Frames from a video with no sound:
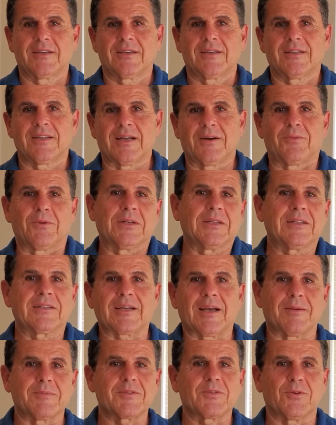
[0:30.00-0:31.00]
Now when it
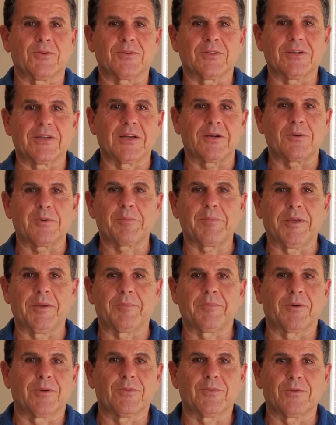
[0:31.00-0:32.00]
comes to ordinary
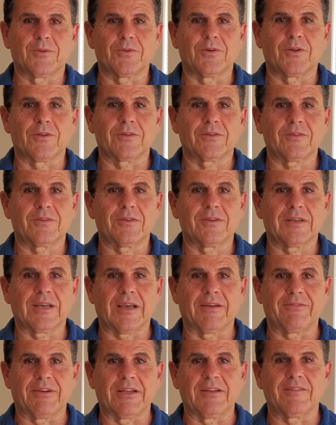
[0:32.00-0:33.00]
people who don't
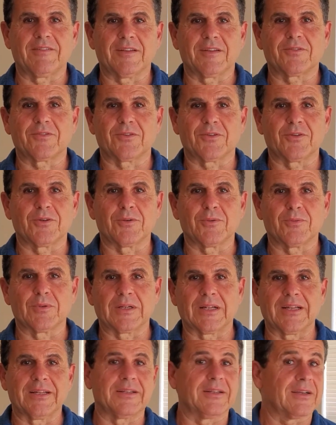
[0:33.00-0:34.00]
have anything to do
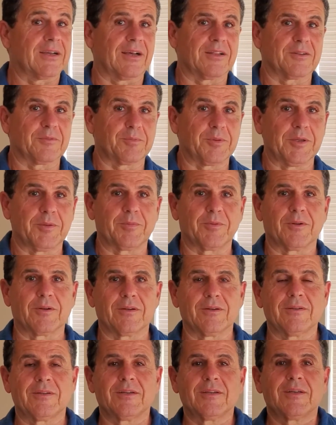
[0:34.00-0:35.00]
with leading other people,